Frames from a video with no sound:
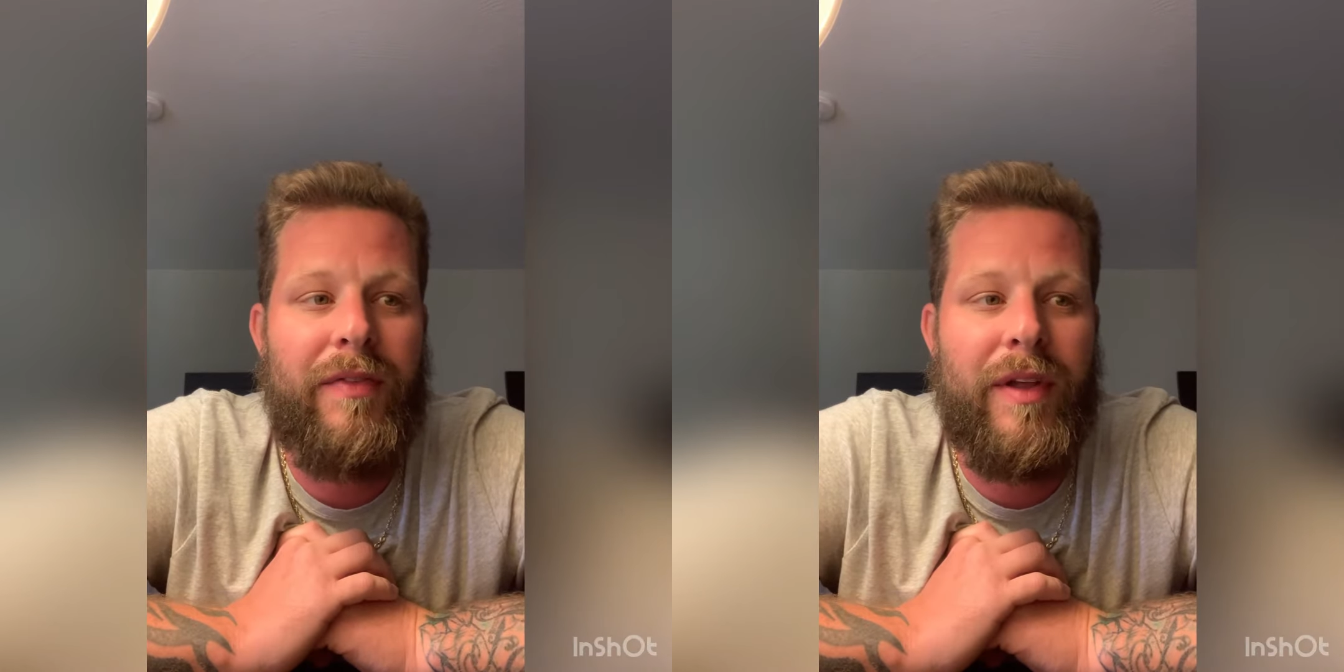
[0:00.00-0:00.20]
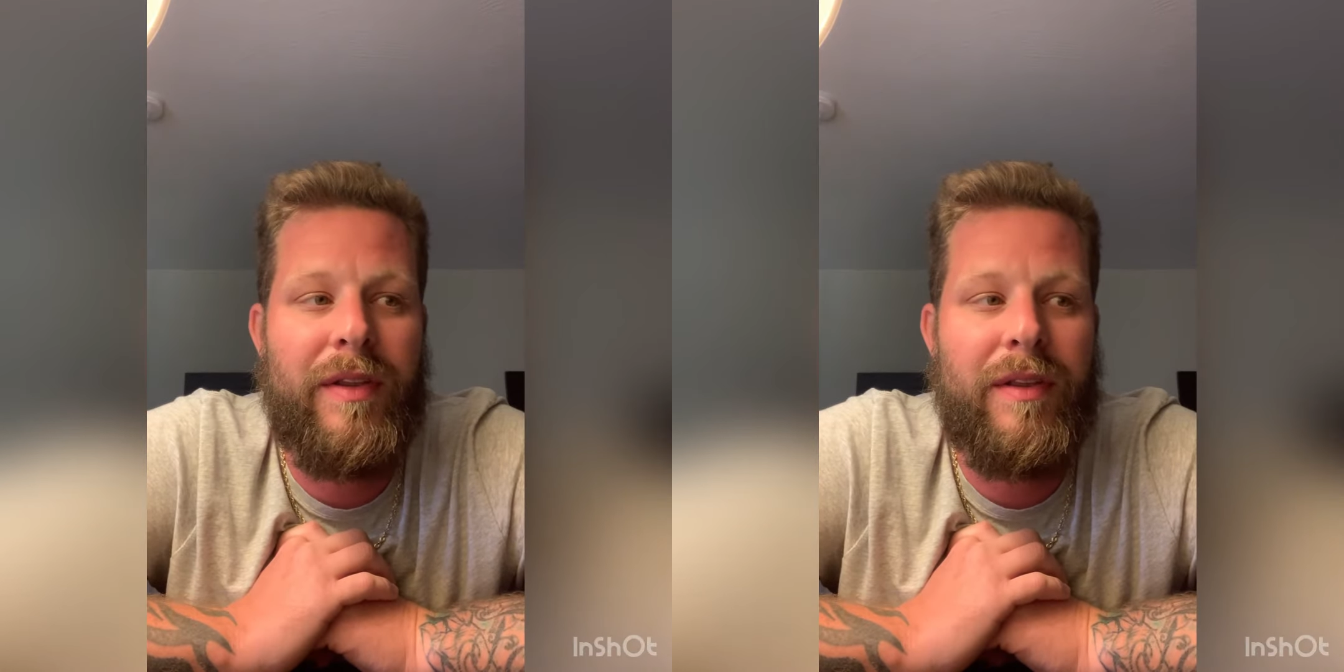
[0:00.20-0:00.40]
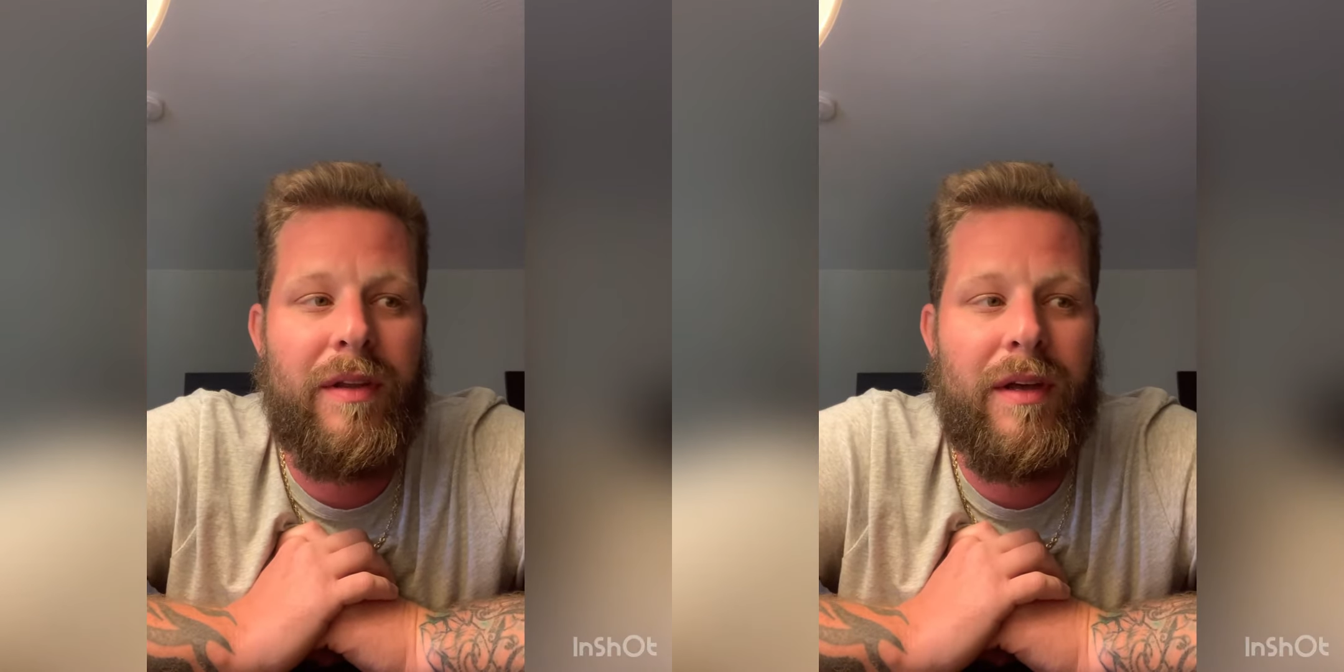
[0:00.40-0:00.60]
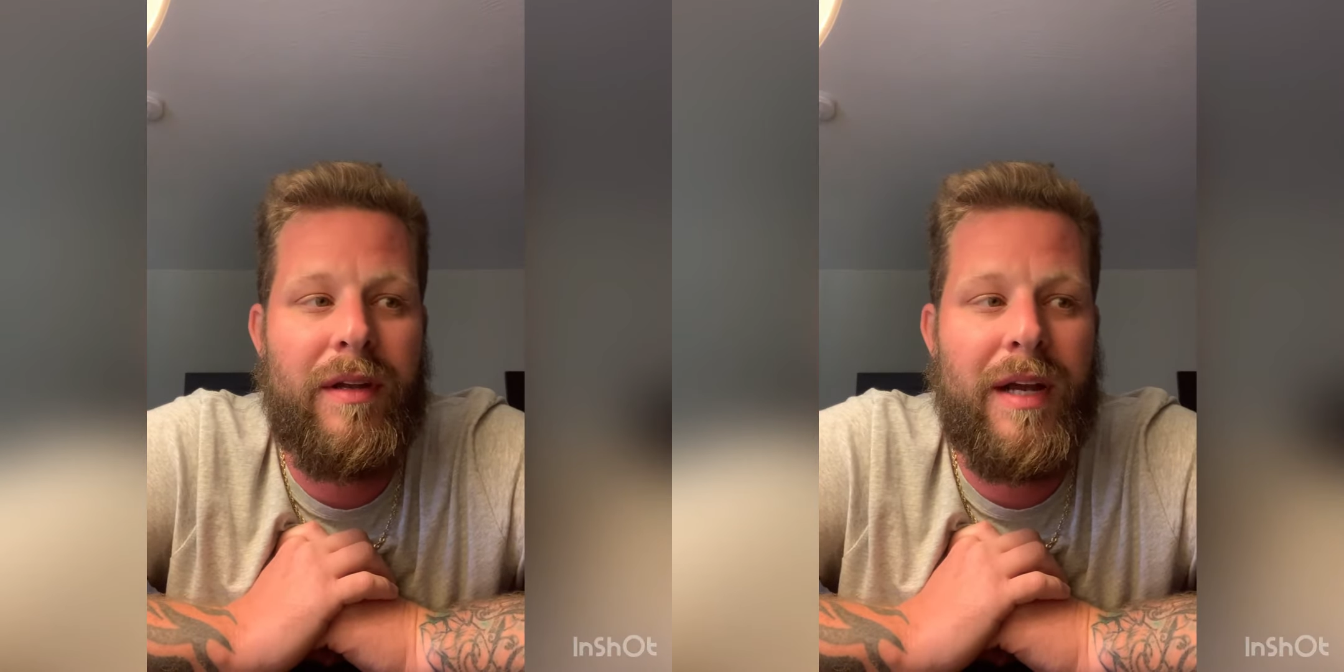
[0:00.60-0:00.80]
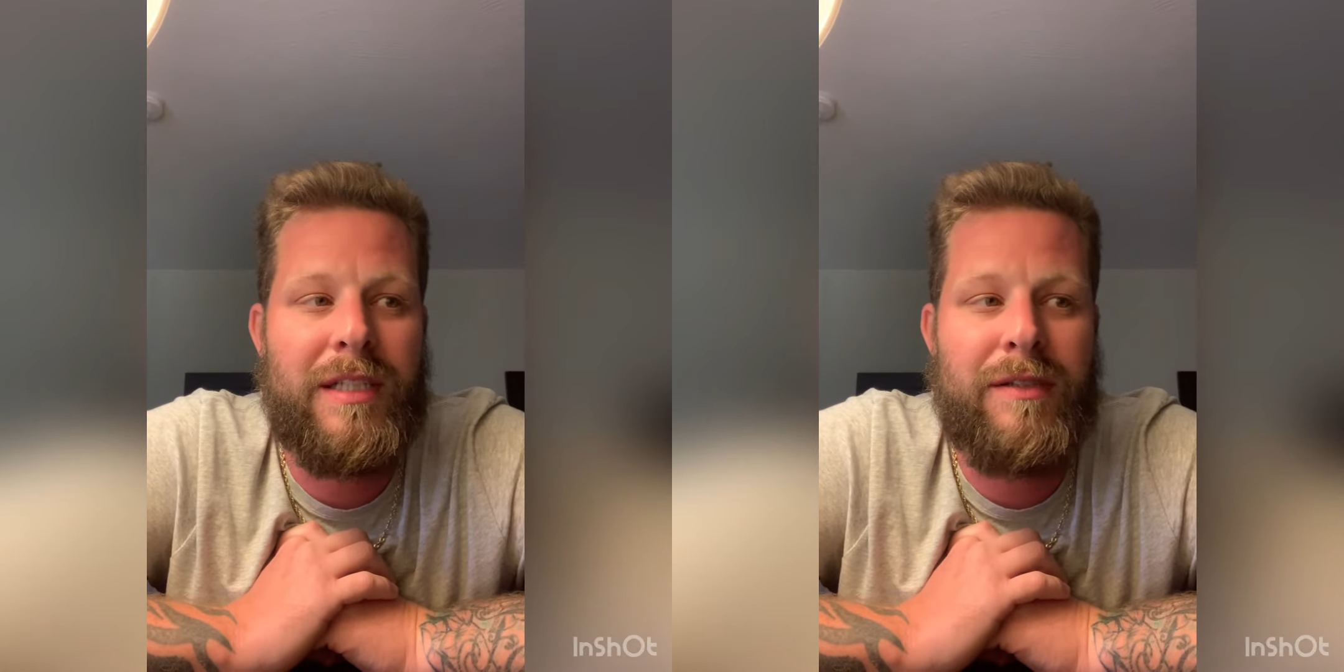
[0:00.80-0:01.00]
then the
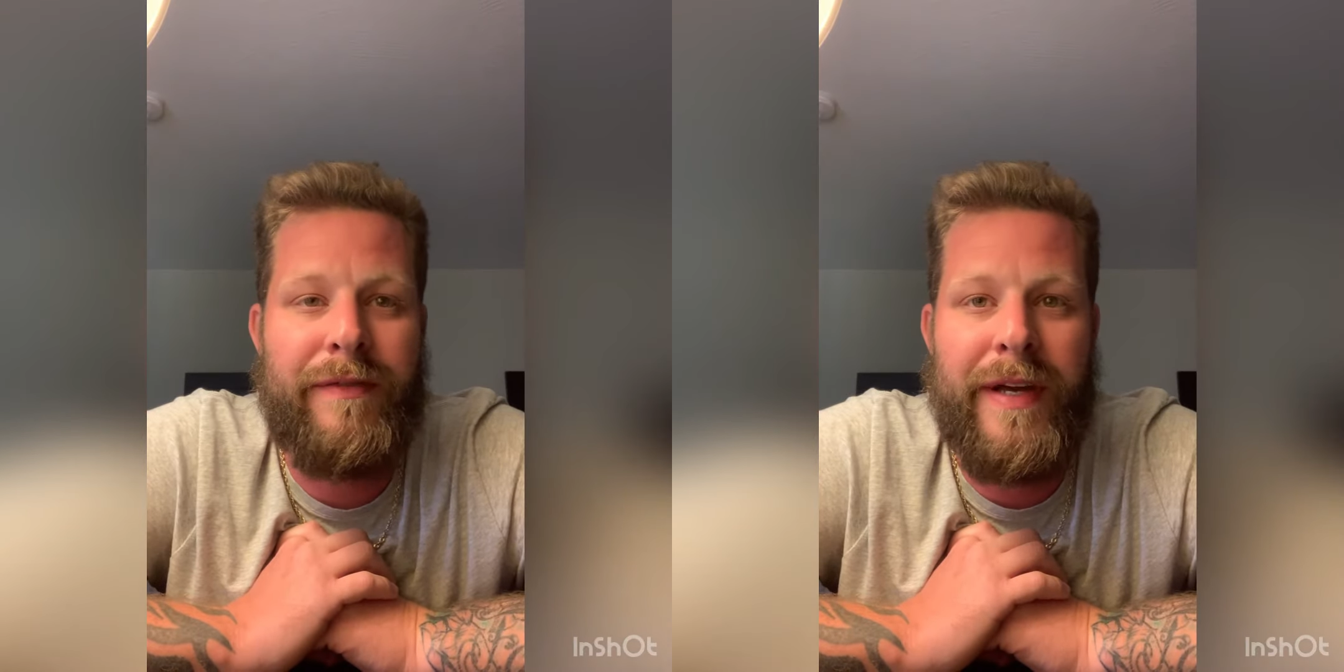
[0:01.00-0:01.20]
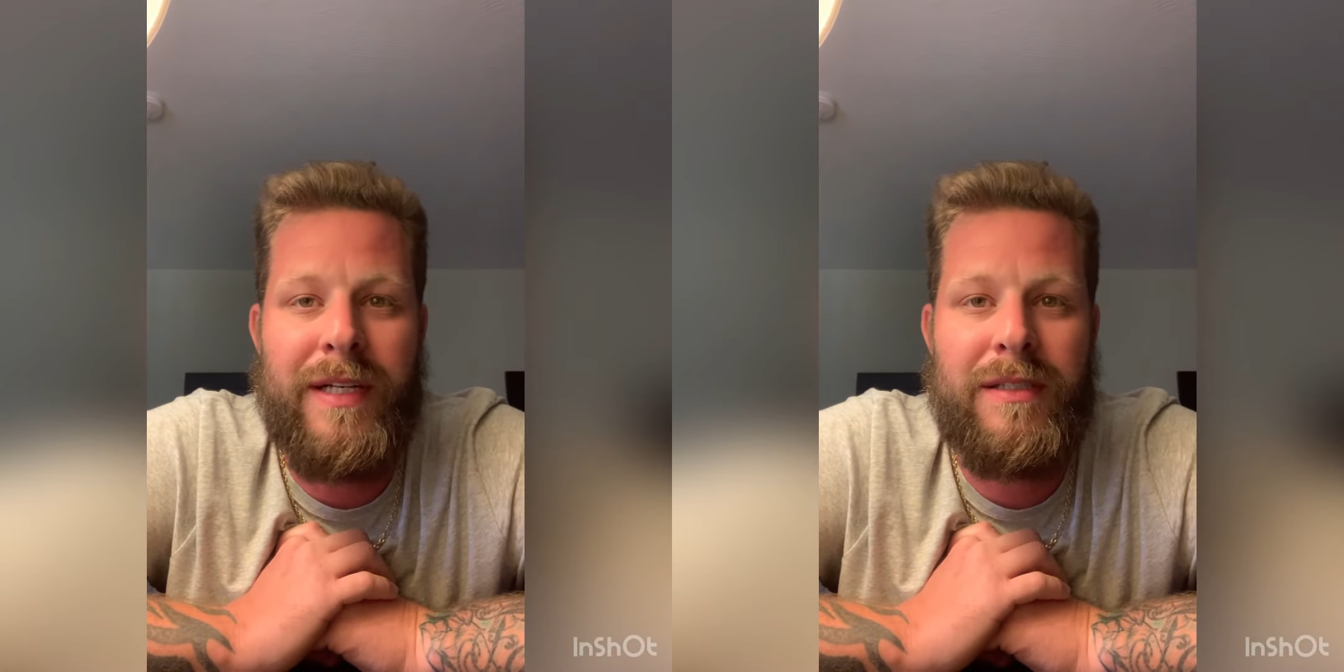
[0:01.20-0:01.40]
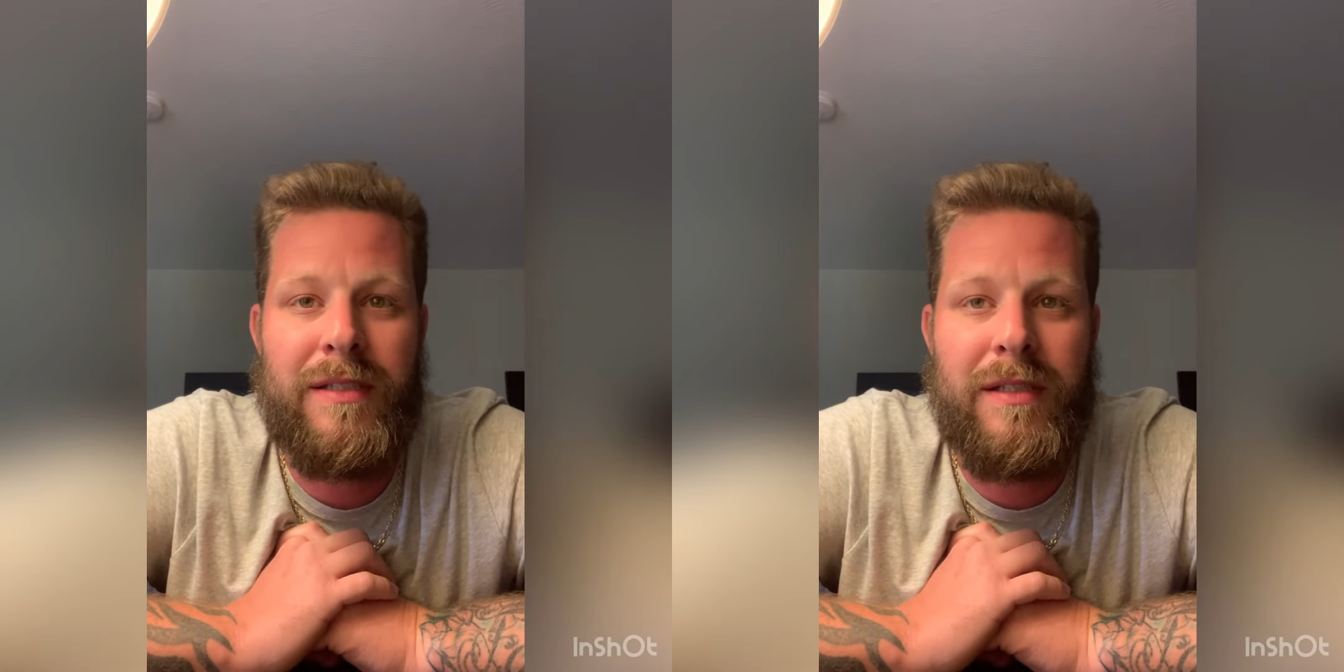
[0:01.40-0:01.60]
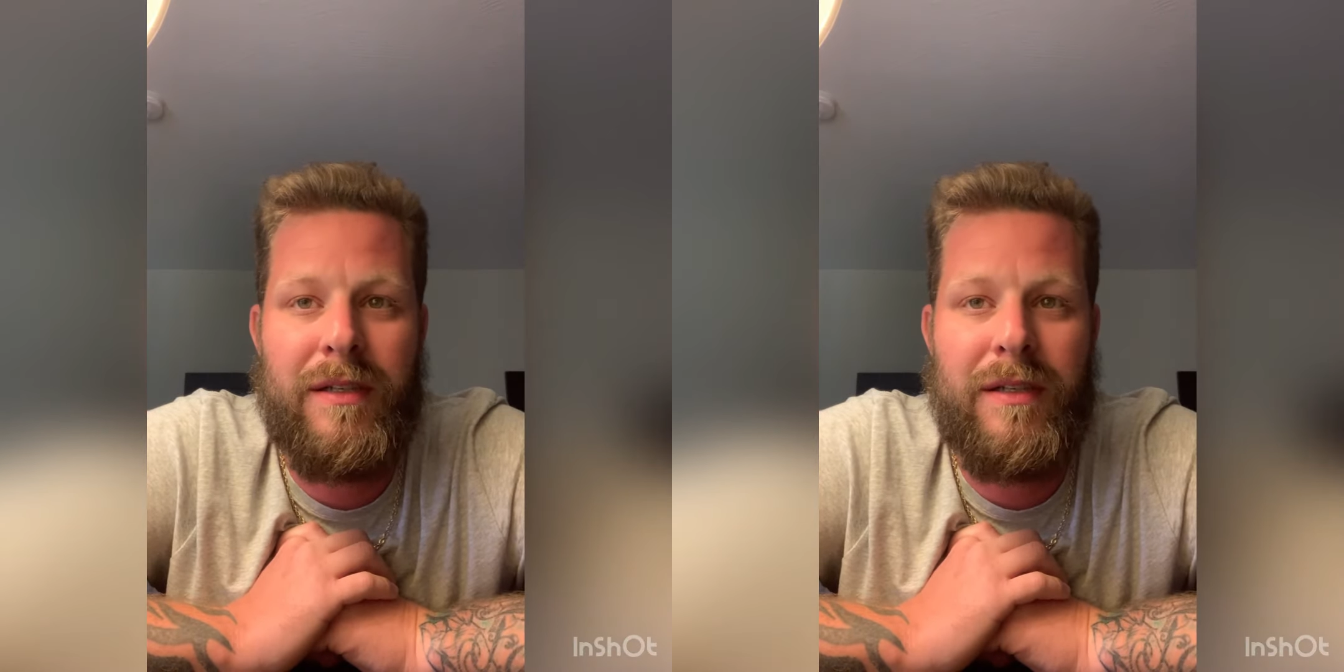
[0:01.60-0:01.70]
next phase